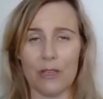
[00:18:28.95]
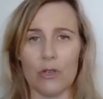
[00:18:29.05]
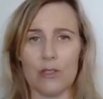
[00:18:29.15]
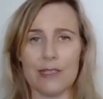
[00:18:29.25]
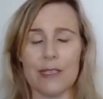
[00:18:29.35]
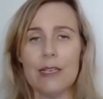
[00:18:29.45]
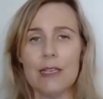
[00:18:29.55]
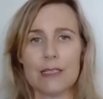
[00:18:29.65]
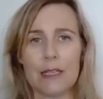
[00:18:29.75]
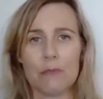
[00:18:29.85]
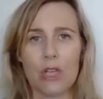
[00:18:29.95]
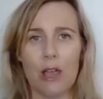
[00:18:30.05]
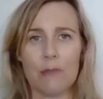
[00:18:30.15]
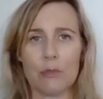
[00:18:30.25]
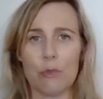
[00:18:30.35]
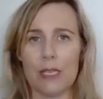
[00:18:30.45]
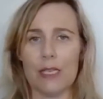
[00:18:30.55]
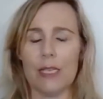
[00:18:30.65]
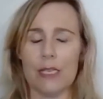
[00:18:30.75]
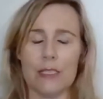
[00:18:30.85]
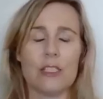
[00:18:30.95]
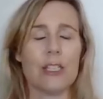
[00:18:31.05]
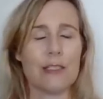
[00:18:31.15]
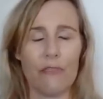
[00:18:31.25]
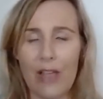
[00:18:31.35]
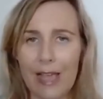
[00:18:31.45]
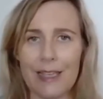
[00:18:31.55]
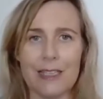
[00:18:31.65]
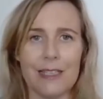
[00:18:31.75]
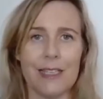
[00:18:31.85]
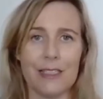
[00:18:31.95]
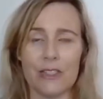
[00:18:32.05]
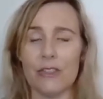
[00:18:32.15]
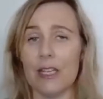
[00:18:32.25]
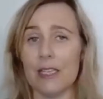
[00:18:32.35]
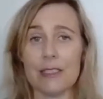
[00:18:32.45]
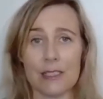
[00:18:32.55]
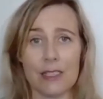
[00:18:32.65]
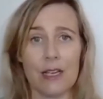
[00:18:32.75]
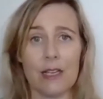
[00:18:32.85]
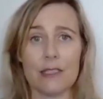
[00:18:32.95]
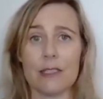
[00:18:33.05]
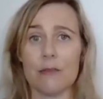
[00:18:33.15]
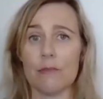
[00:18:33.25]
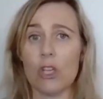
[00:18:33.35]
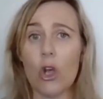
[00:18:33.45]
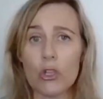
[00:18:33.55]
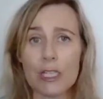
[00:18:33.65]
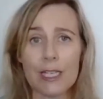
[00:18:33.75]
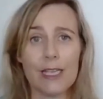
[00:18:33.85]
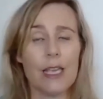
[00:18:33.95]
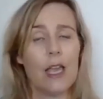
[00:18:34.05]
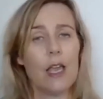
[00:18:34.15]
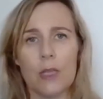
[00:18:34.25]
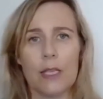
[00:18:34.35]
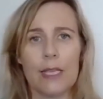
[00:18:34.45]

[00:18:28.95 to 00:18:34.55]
because sometimes it is just far easier to anesthetize them totally,